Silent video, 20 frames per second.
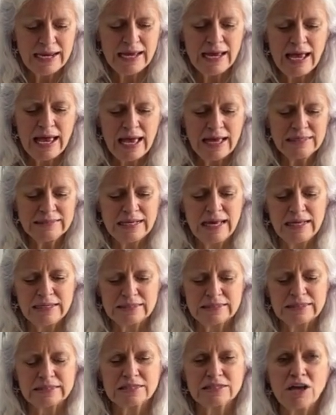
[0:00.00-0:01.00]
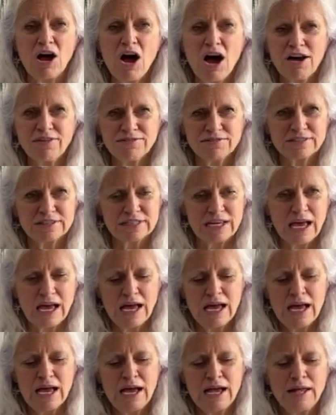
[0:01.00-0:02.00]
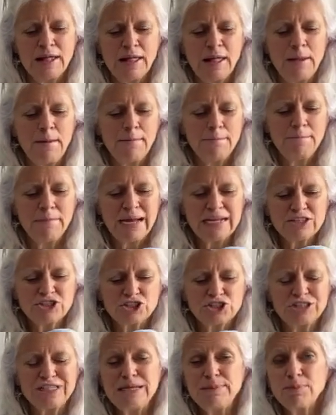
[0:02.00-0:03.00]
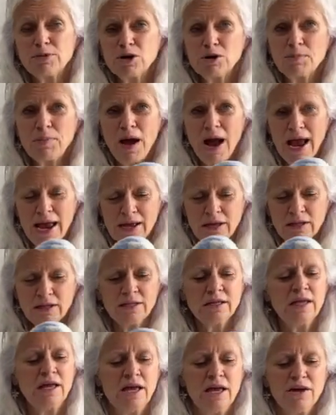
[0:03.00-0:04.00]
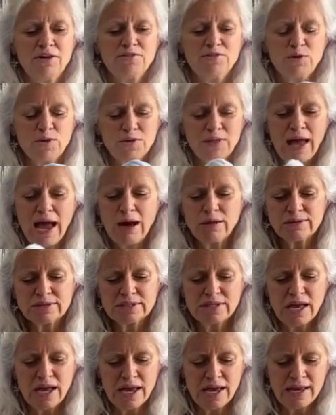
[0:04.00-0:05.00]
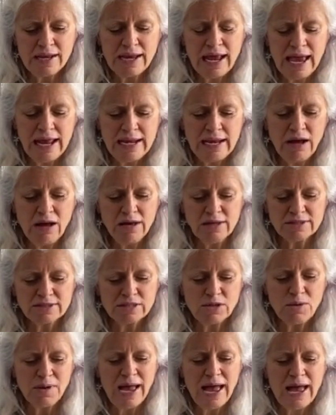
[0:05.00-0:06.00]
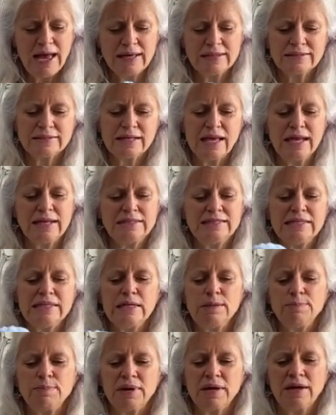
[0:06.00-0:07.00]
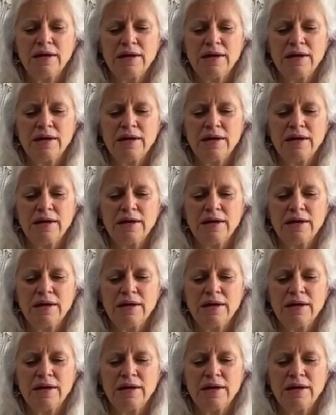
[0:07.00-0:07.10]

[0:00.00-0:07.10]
has a soft, much deeper pile for the outside, and it also has a deep,